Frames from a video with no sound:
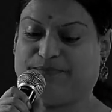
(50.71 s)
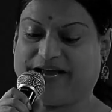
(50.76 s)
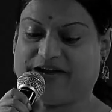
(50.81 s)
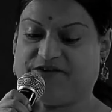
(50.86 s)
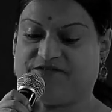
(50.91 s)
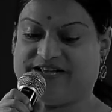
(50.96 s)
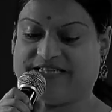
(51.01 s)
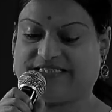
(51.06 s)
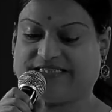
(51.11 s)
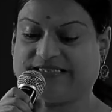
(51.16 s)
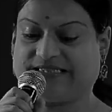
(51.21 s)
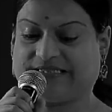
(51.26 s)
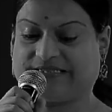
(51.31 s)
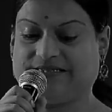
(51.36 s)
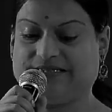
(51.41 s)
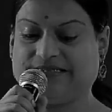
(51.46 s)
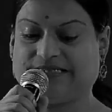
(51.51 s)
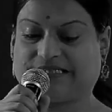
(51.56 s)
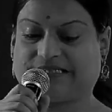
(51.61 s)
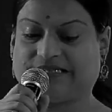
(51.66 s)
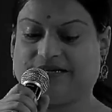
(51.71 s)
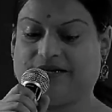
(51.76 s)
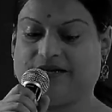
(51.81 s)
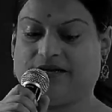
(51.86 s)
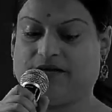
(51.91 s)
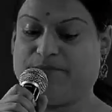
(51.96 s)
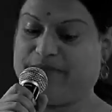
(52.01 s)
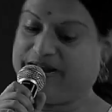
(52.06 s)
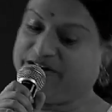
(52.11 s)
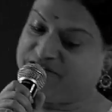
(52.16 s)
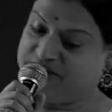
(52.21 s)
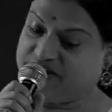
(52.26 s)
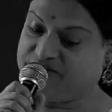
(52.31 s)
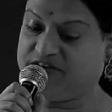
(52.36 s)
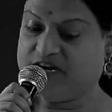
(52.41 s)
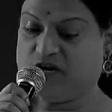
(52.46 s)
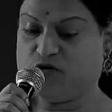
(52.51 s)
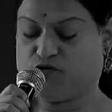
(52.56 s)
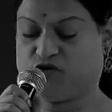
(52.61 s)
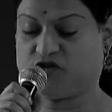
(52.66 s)
my resistance, my
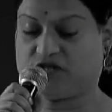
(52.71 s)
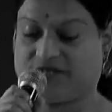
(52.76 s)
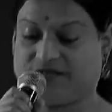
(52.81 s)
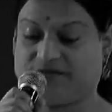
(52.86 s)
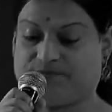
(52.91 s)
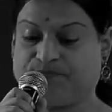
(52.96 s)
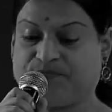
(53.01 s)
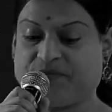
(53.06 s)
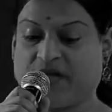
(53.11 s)
revolution.